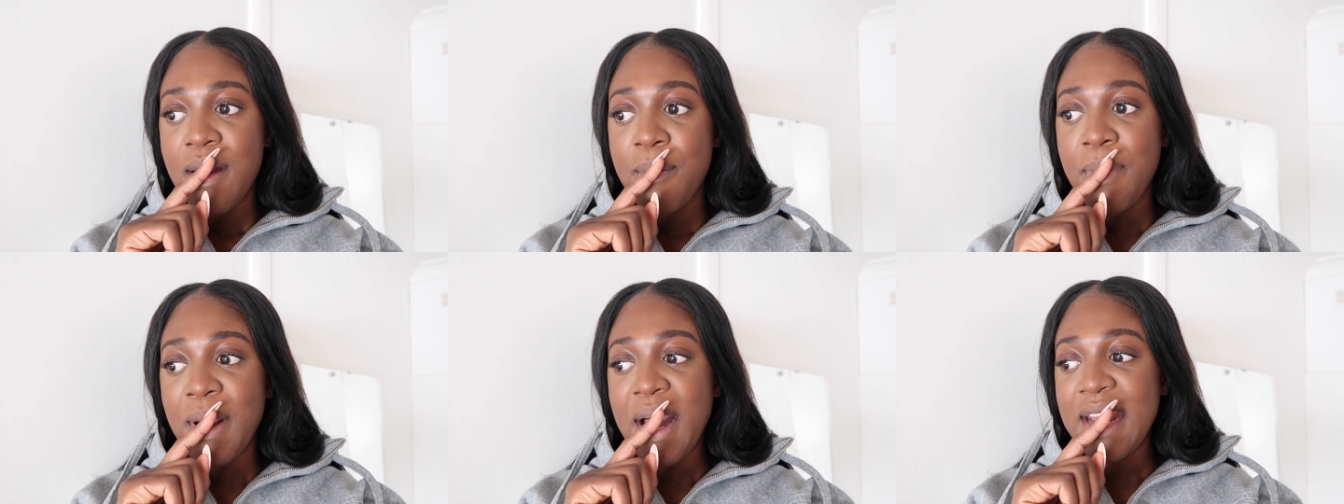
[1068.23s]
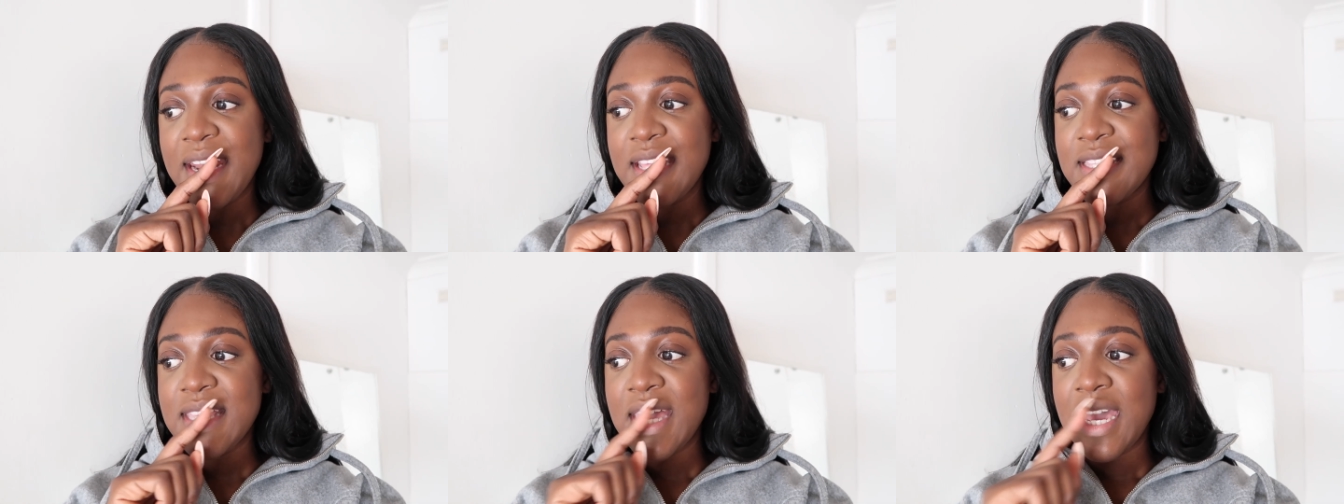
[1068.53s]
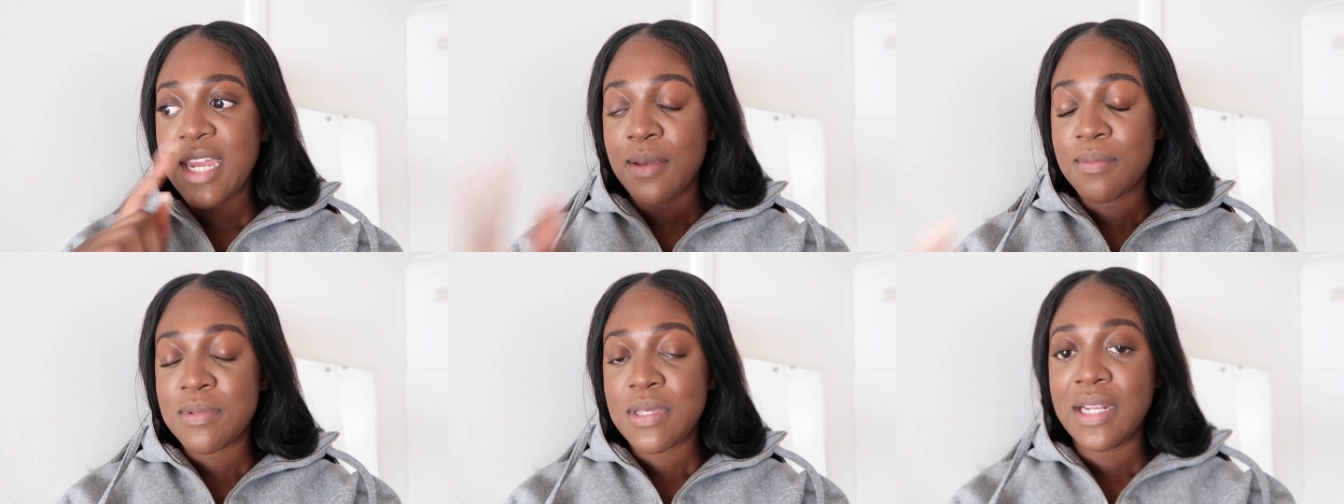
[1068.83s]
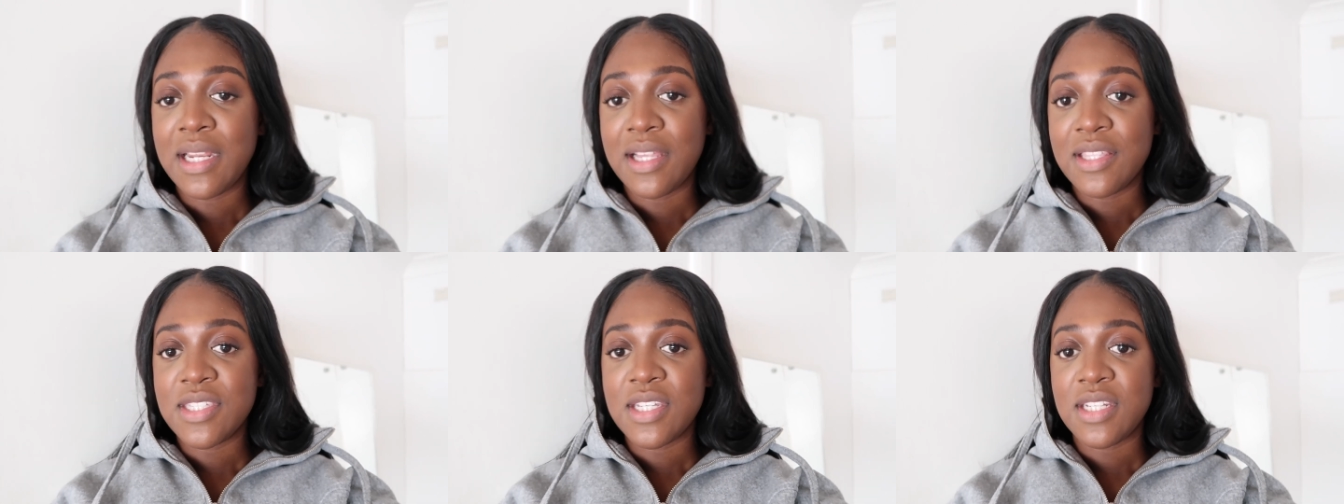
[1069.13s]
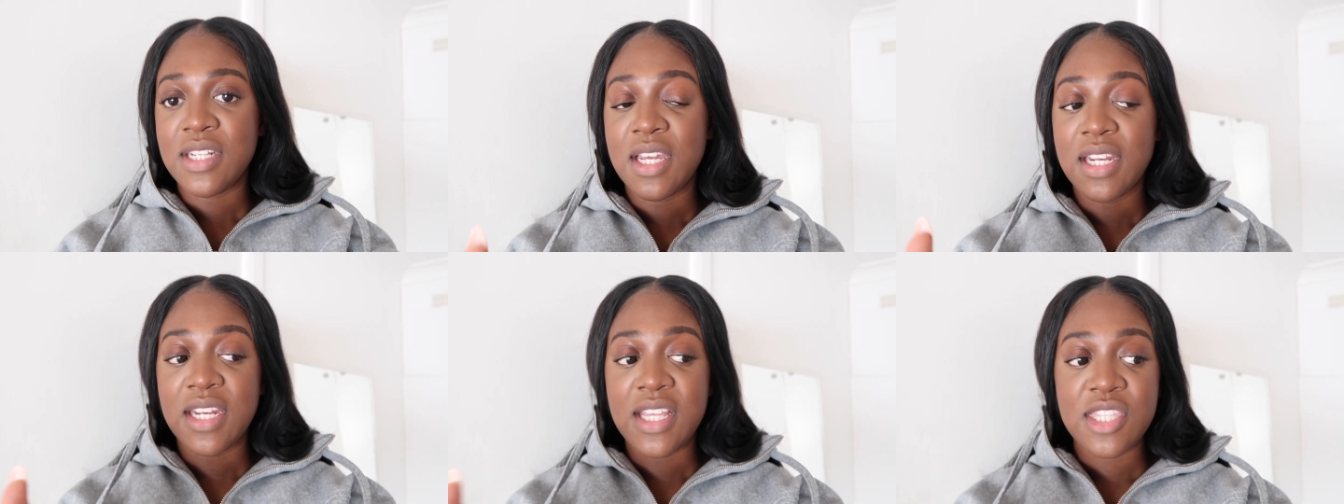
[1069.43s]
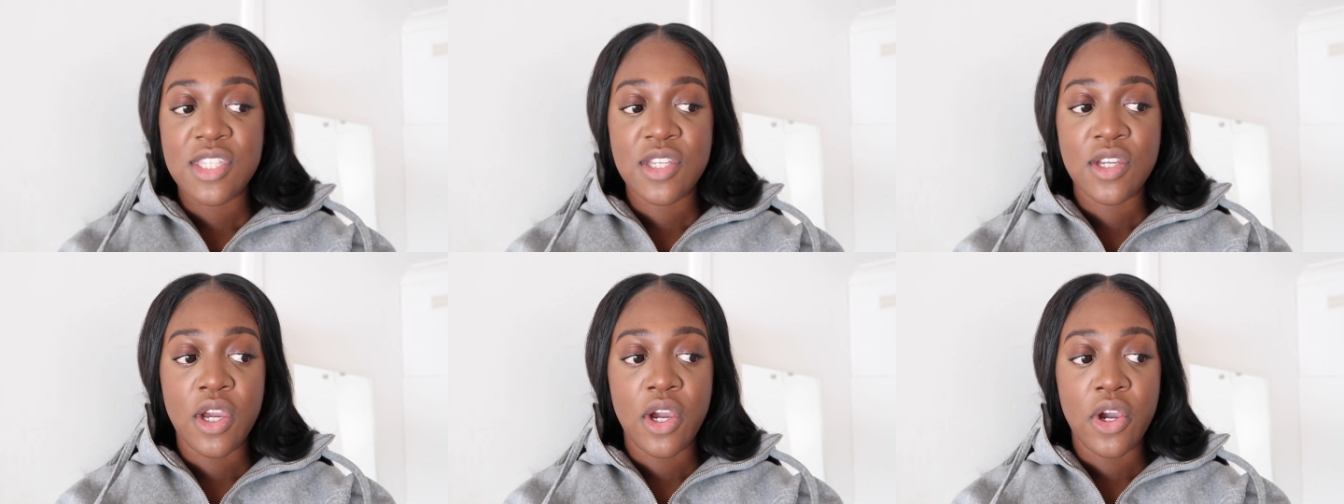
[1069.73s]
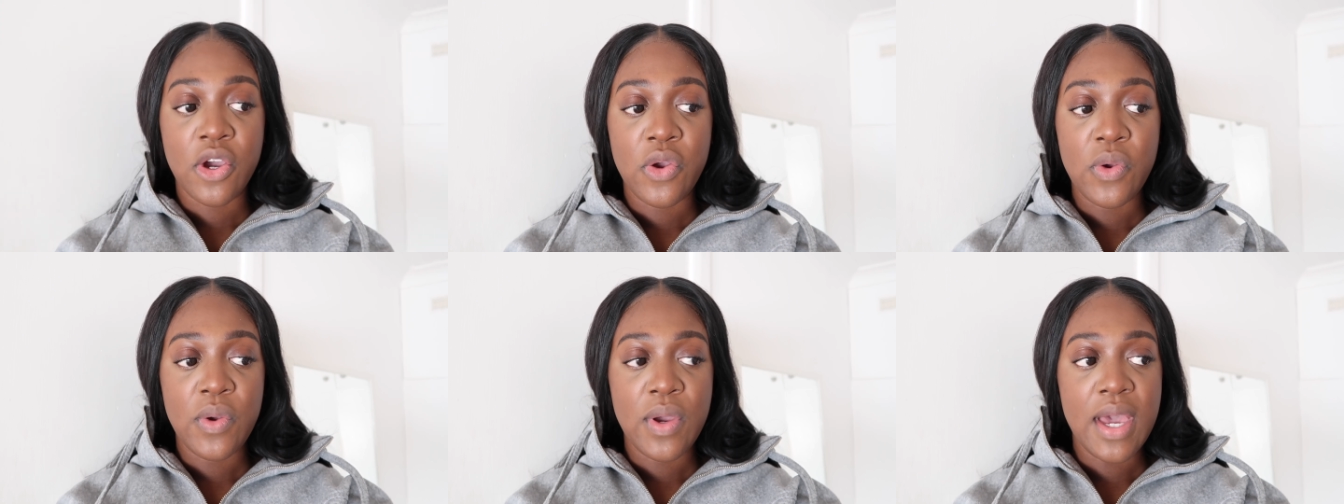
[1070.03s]
But I need to head up to London. I need to
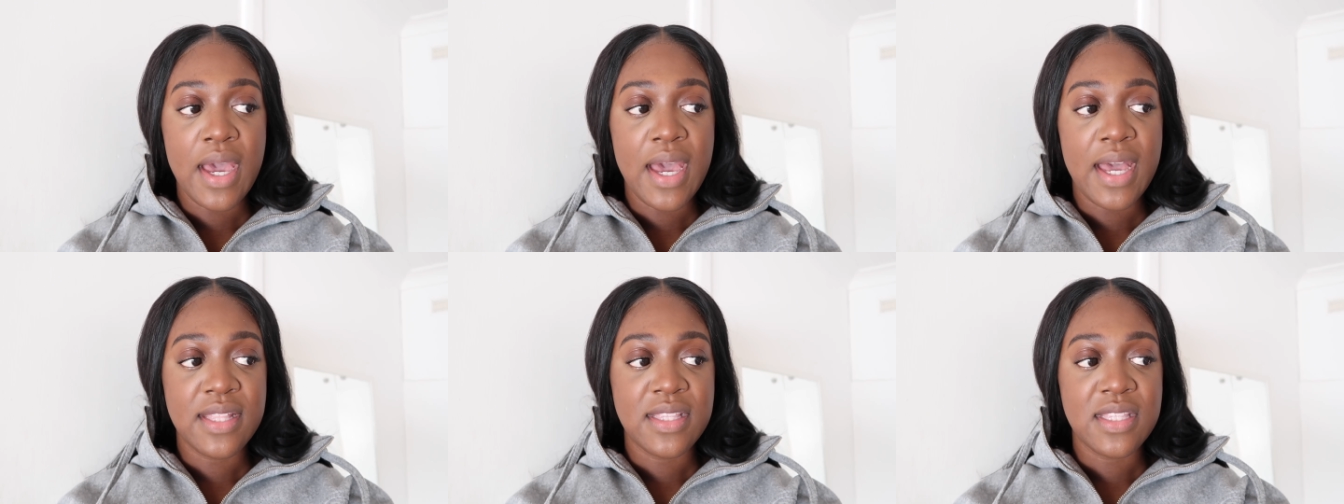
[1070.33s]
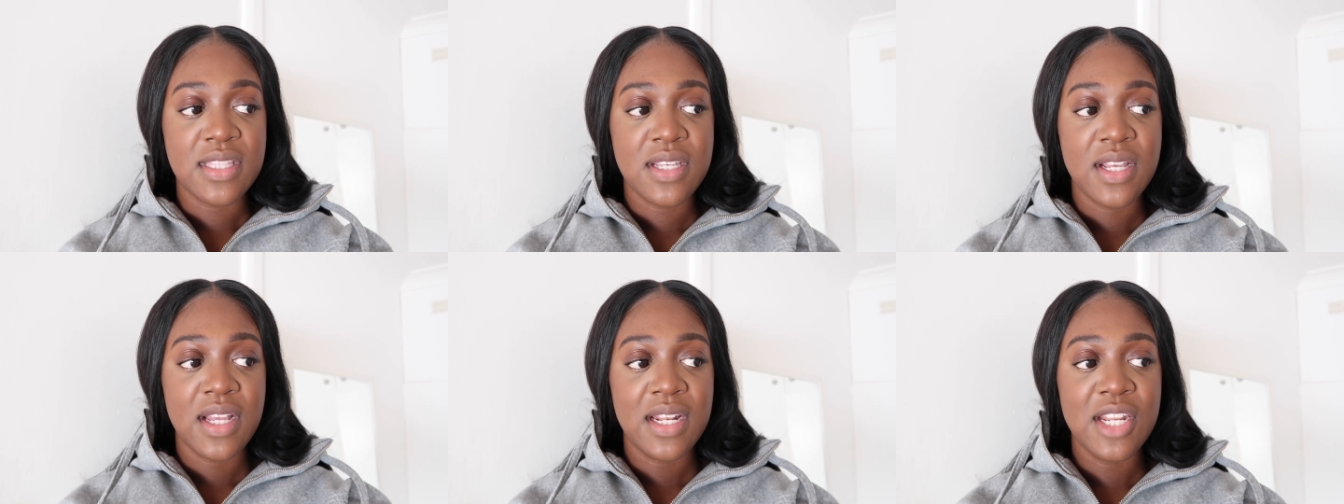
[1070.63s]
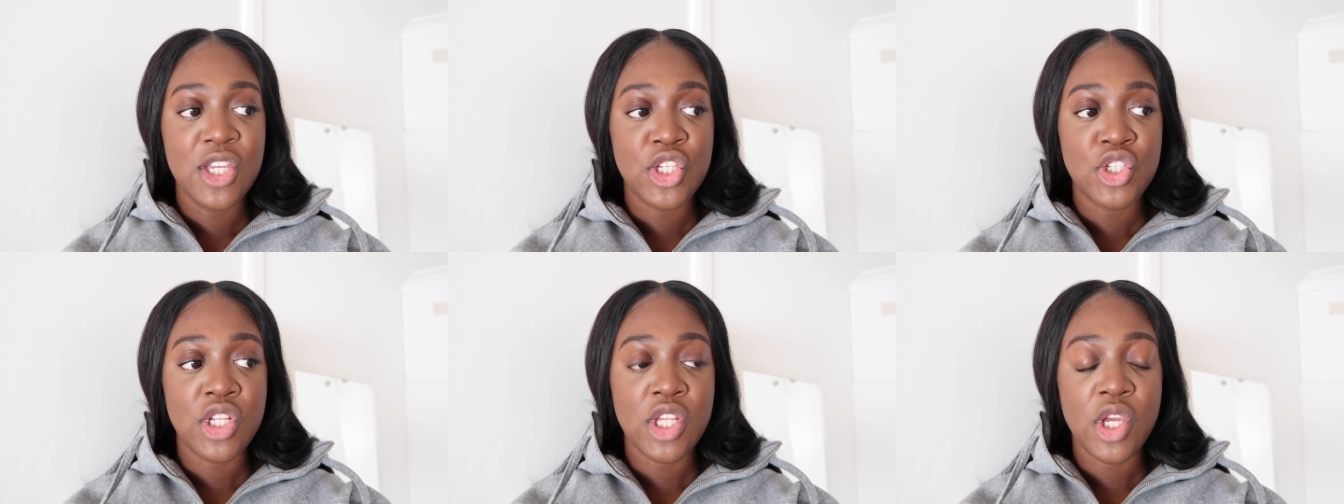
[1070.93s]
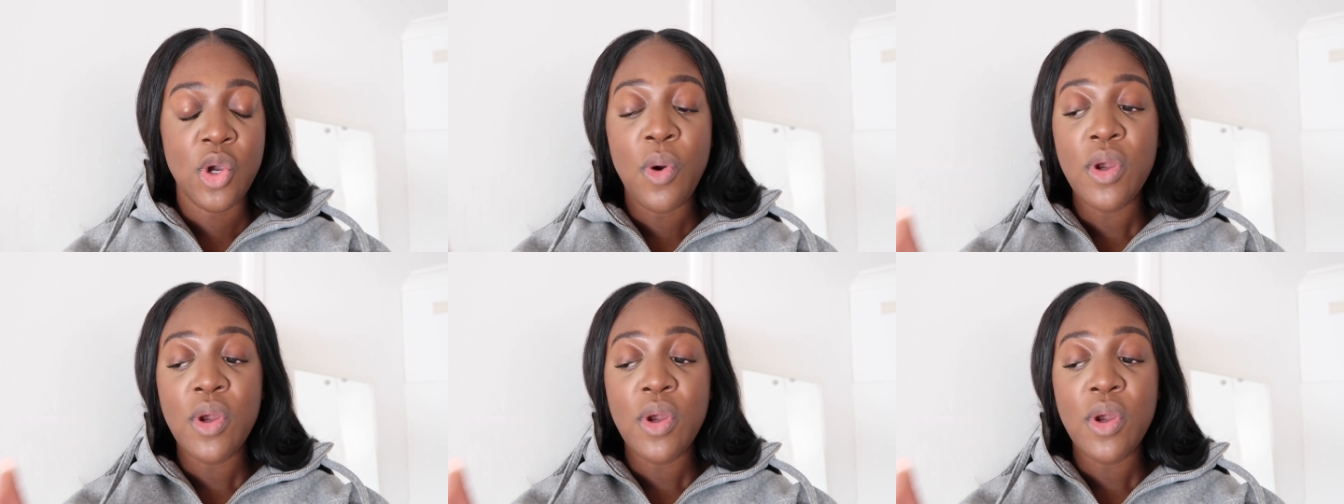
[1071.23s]
go and literally,